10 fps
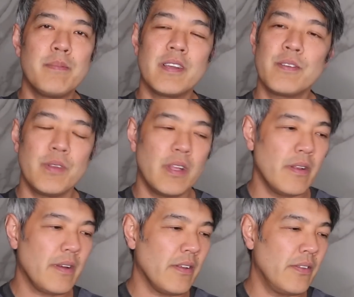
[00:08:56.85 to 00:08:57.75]
Because when you
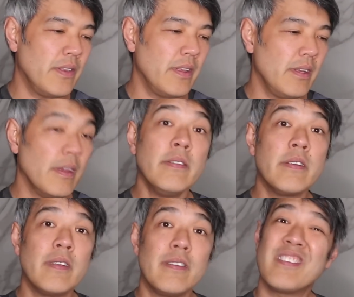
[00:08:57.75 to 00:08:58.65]
look on the
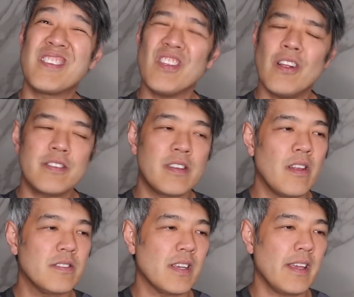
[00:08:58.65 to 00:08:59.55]
internet, there's lots and
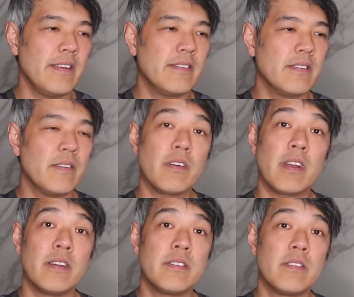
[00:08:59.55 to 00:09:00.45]
lots of cases in
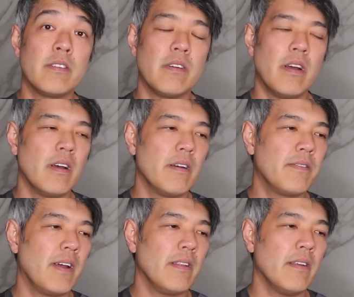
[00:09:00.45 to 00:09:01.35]
regards to
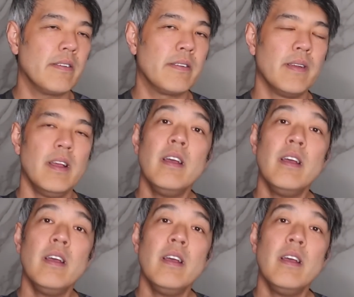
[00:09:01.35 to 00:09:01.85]
fat loss.